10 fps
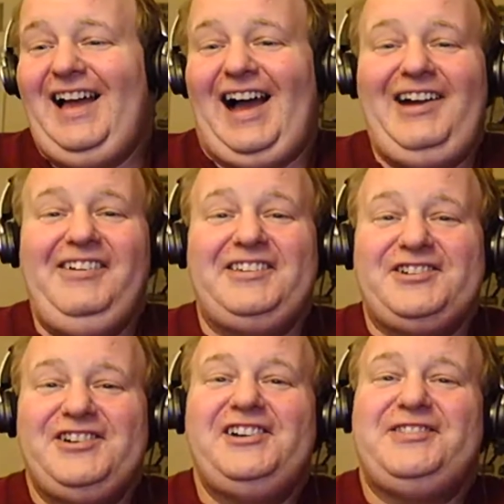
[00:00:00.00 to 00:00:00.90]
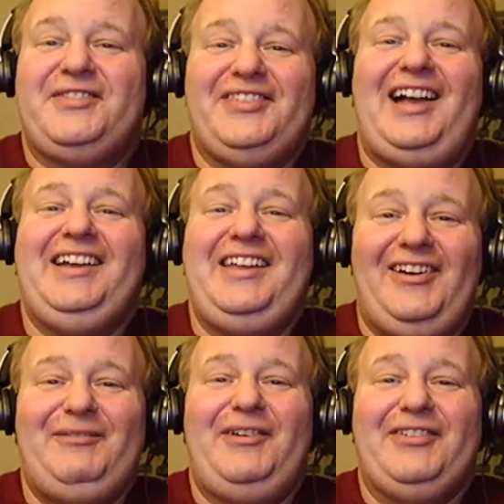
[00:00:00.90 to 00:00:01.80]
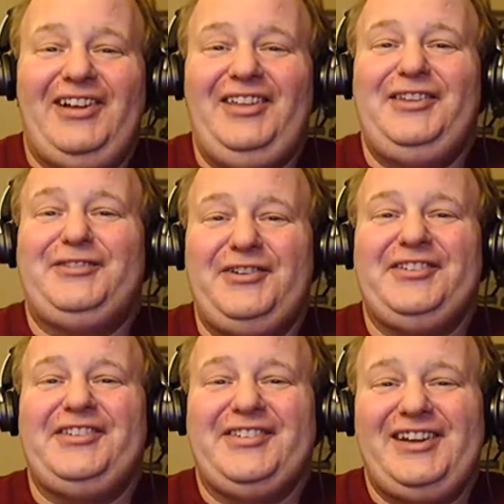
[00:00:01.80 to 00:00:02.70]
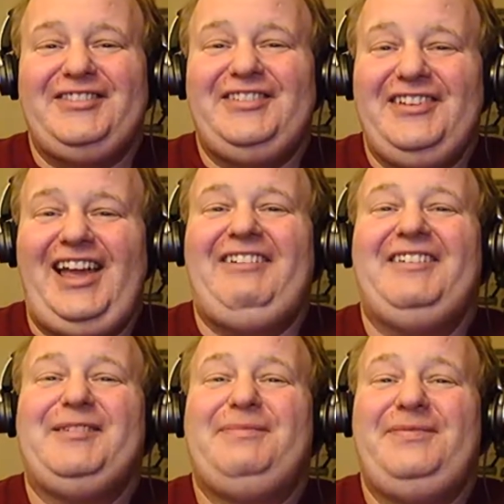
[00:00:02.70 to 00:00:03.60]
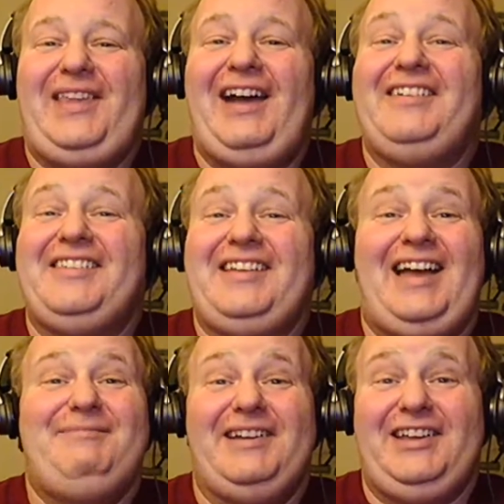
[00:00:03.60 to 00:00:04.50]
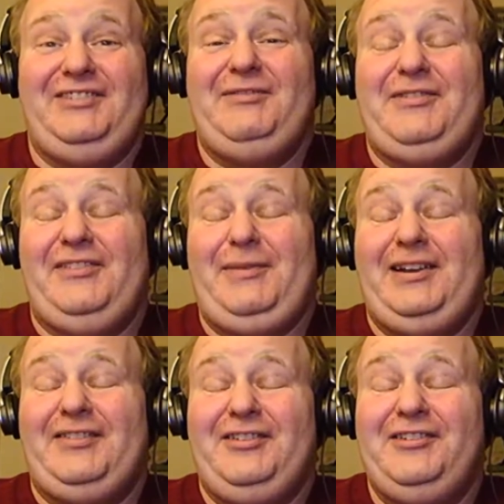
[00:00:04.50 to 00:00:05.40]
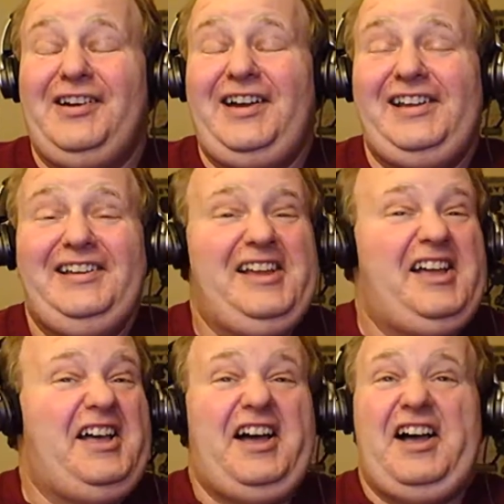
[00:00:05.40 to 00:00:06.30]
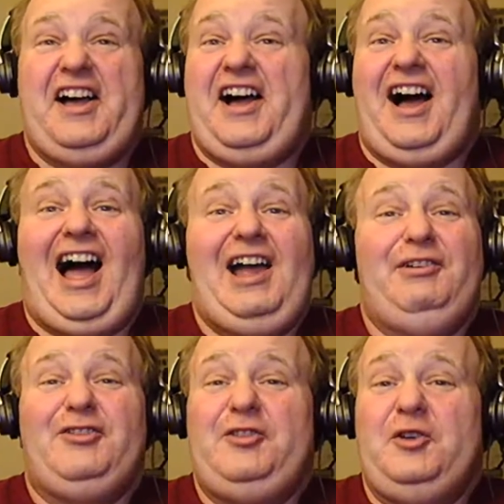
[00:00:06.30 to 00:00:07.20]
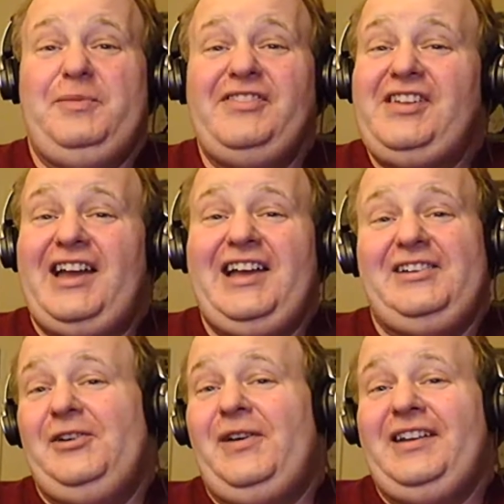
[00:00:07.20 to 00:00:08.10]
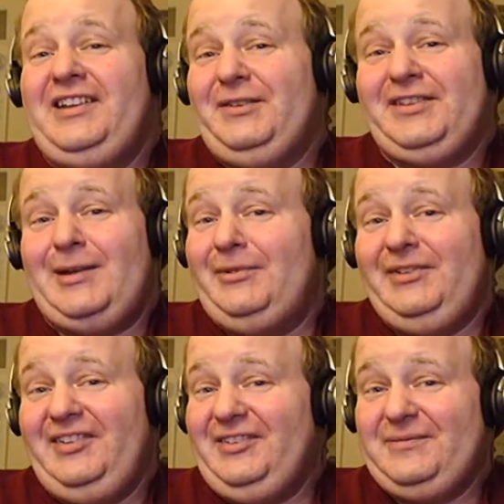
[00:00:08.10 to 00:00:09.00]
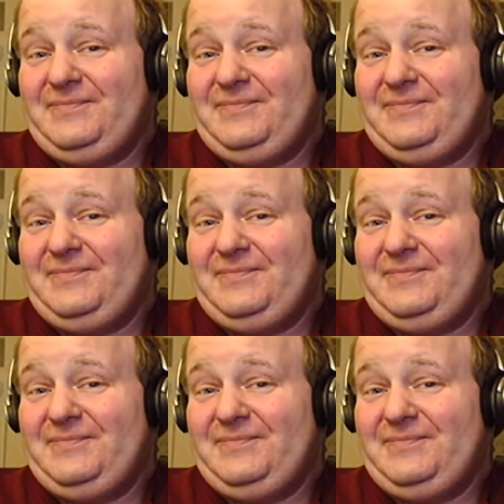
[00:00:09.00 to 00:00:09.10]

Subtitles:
I was in charge of stocking almost all the Frozen stuff. That was epic. You know what made it so great? I was so busy, I had no idea what time it was.